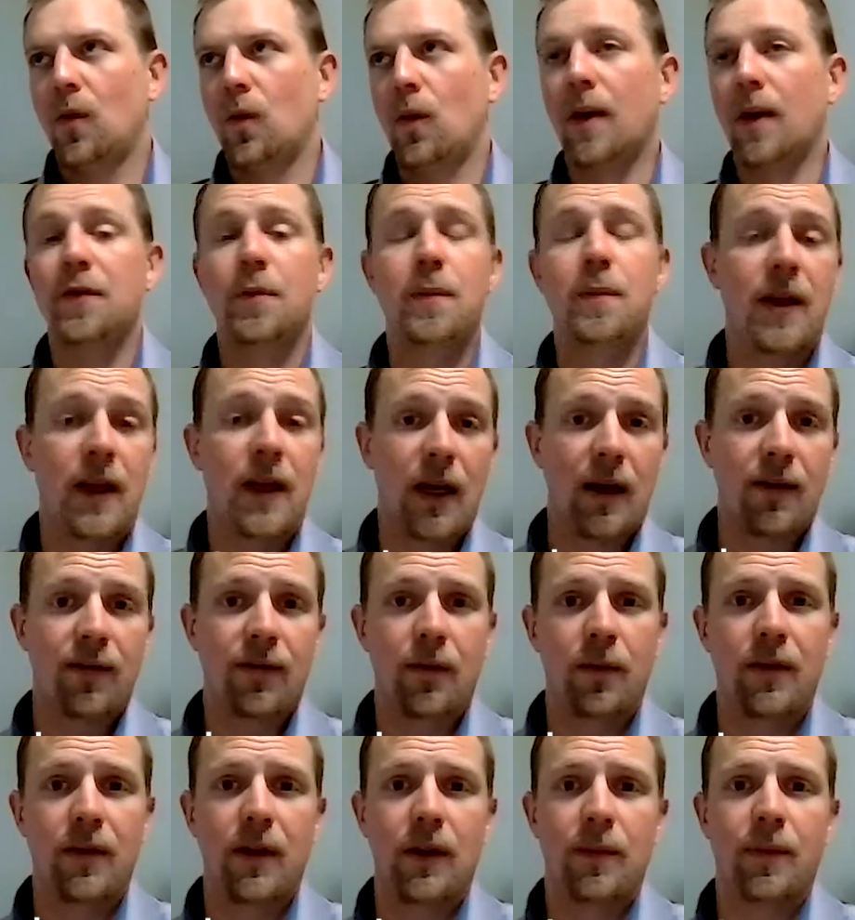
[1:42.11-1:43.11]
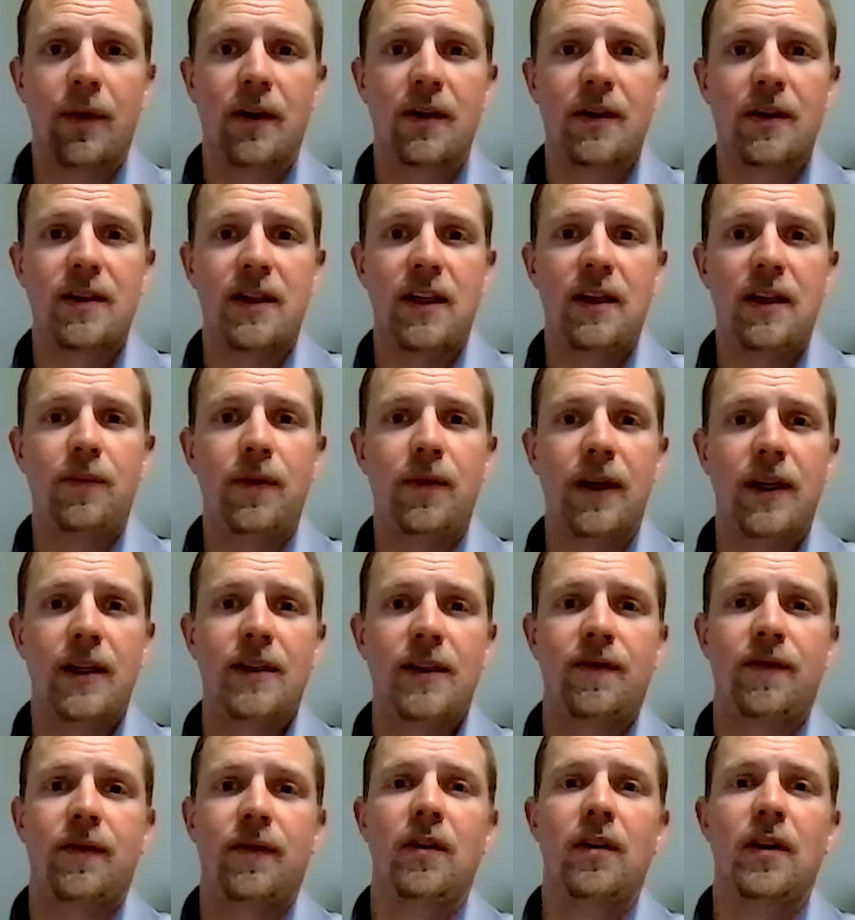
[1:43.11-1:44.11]
we have to be careful with the amount of seed
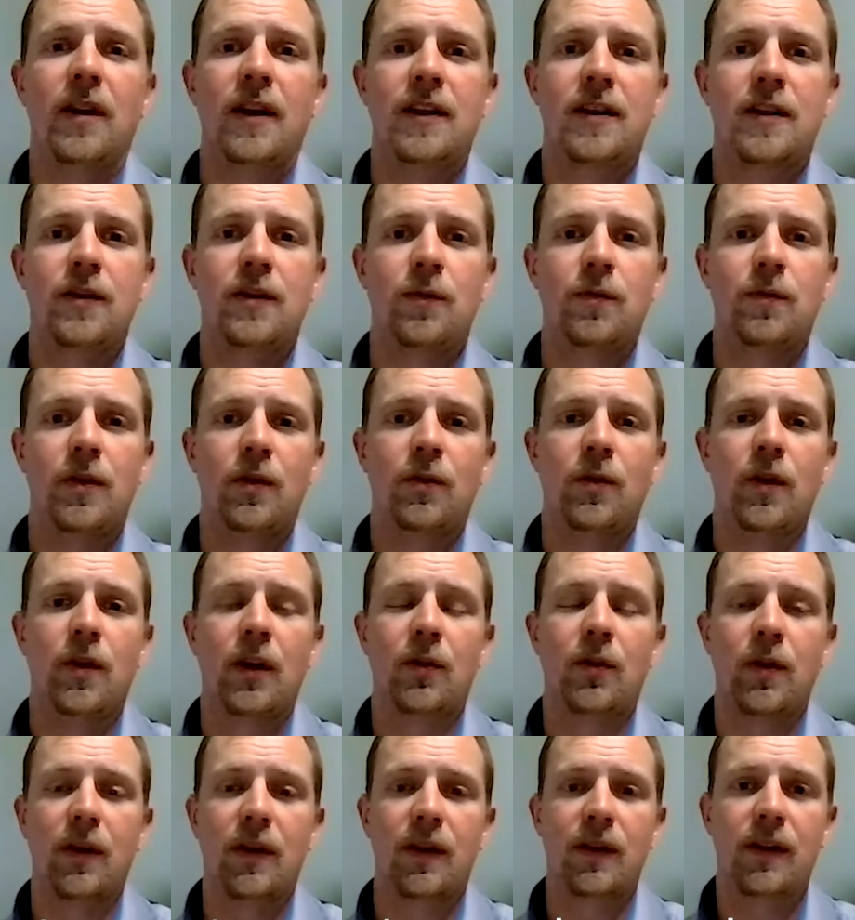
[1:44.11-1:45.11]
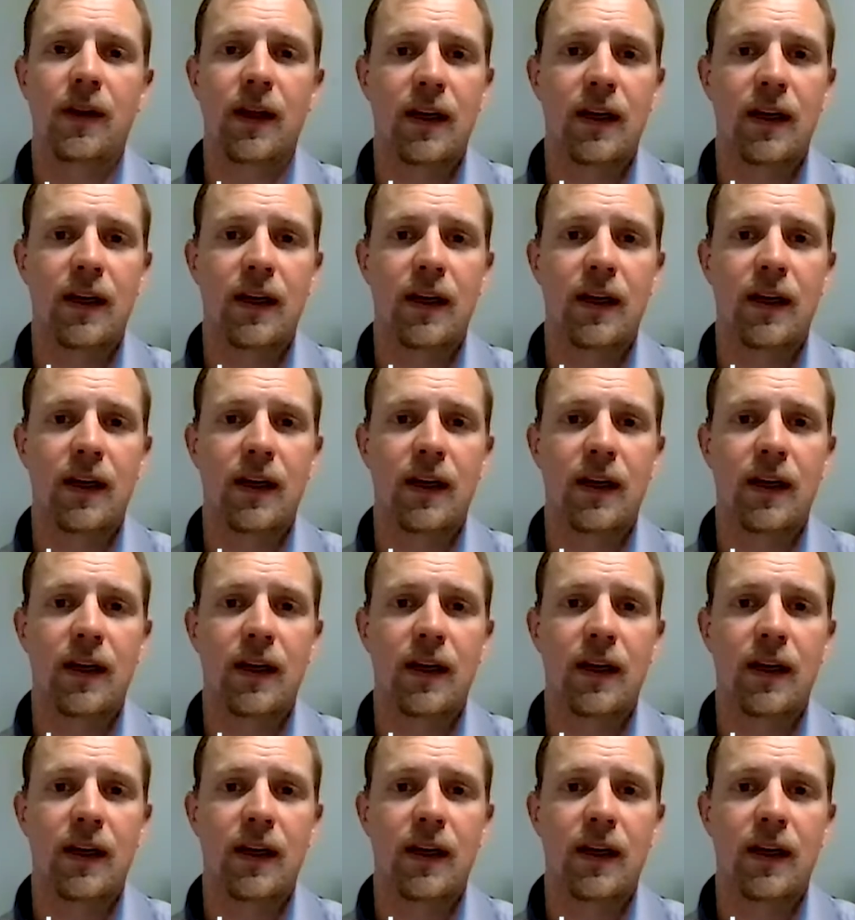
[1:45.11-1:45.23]
place fertilizers we work with,